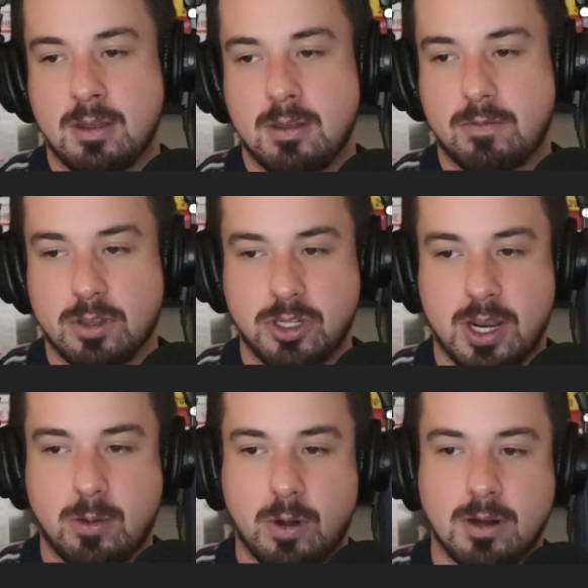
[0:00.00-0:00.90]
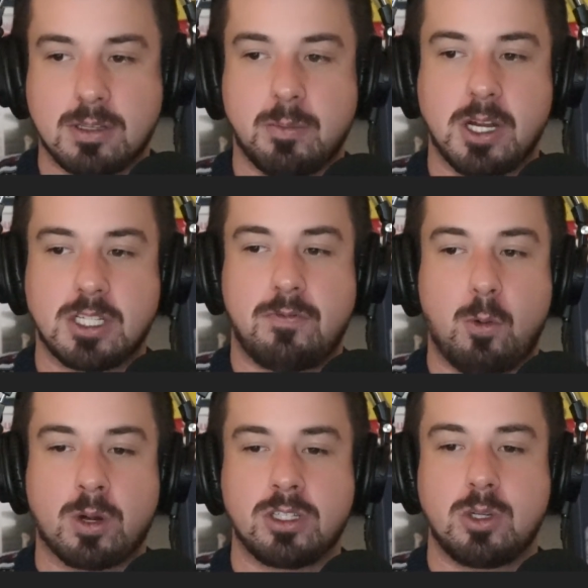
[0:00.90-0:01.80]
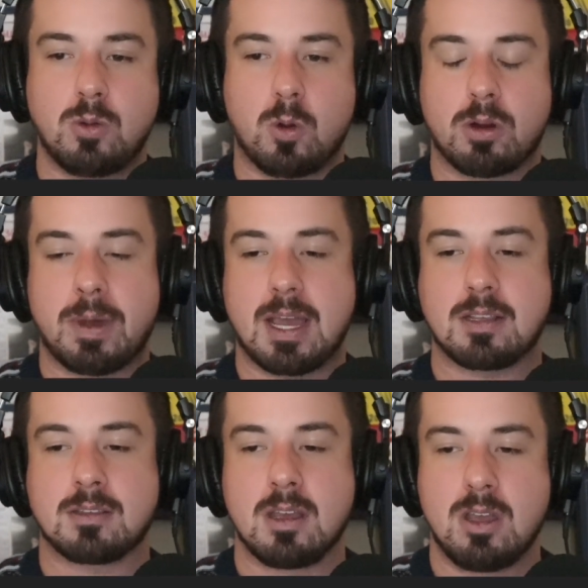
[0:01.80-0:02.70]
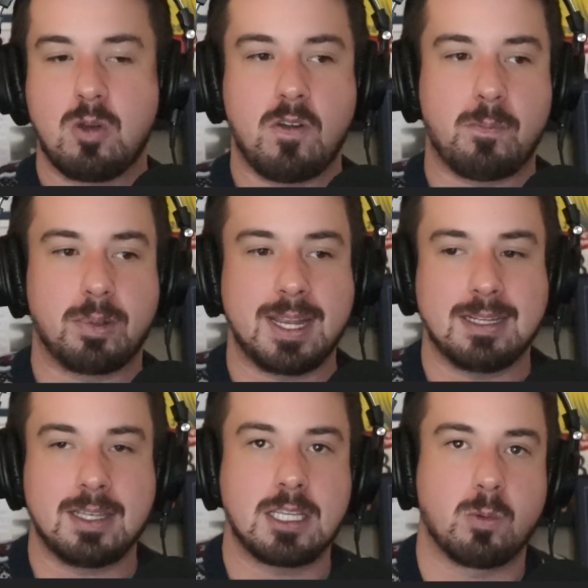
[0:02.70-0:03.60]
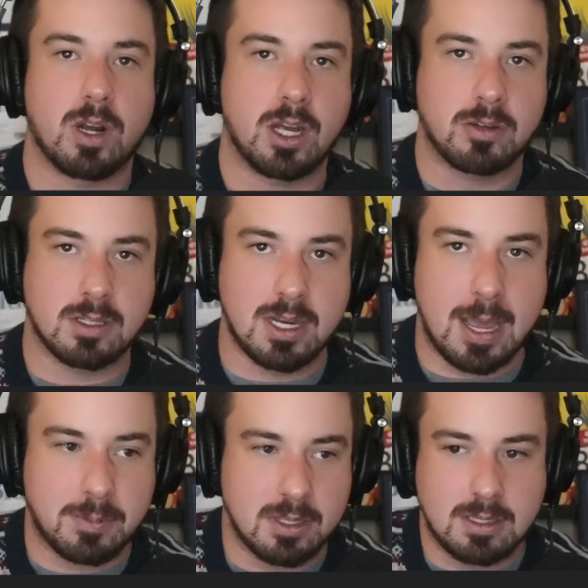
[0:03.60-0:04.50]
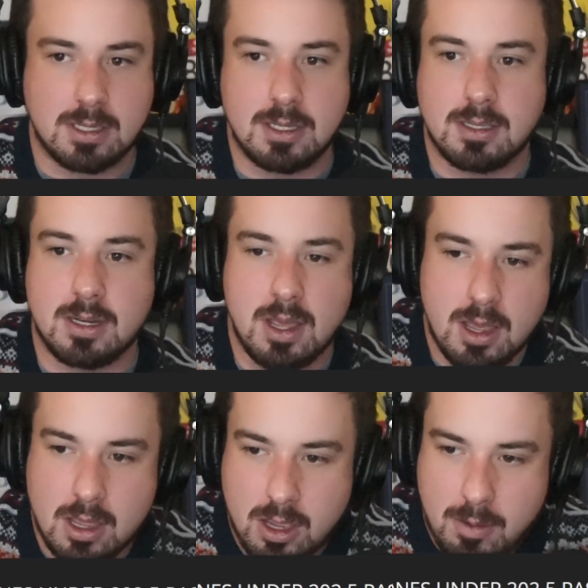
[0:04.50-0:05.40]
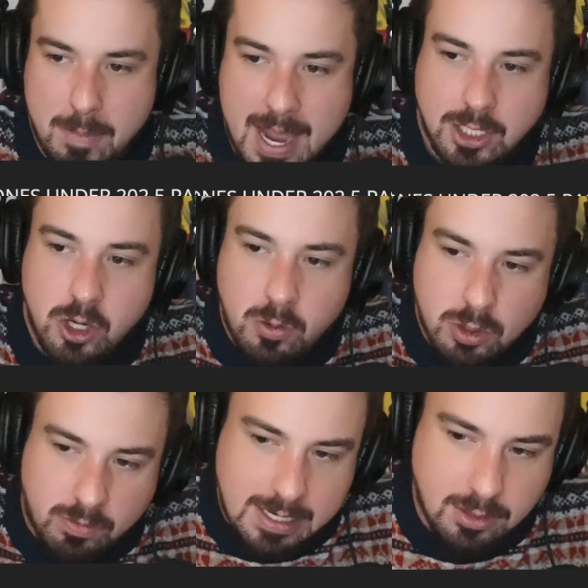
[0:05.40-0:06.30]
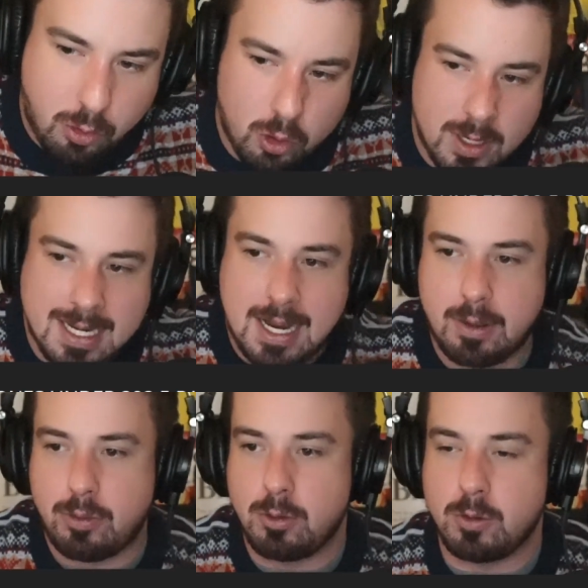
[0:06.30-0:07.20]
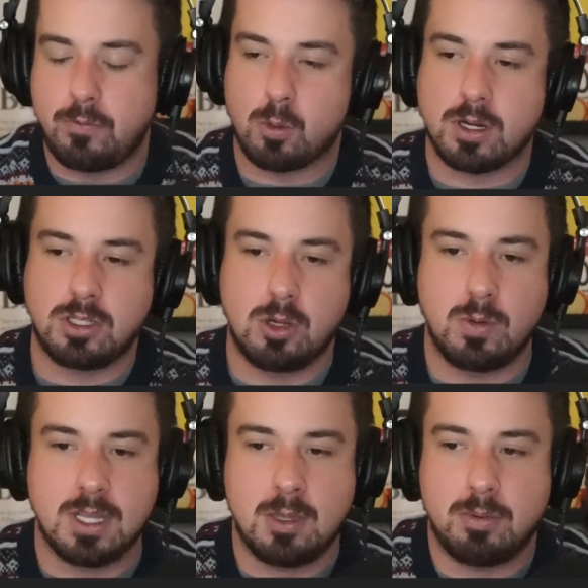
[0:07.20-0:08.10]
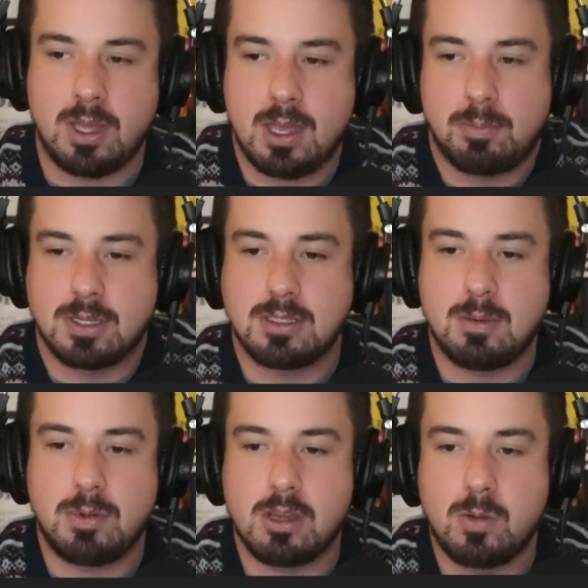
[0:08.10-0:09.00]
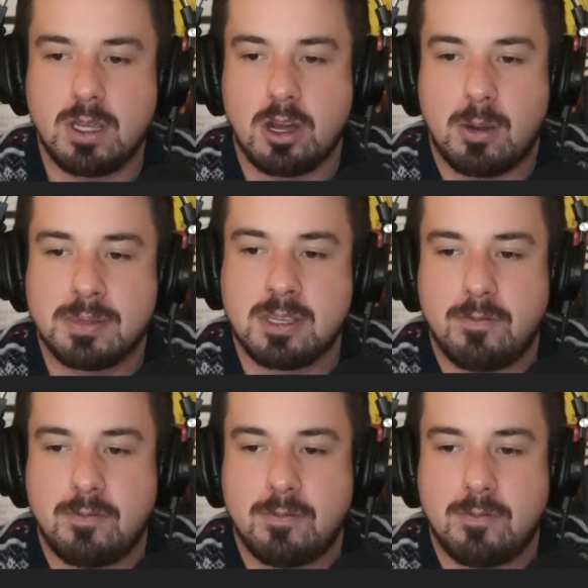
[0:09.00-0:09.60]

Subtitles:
for the Jaguars. Amongst 42 quarterbacks who have played at least 100 snaps this season, Mac Jones ranks 39th out of 42 in EPA plus CPOE composite,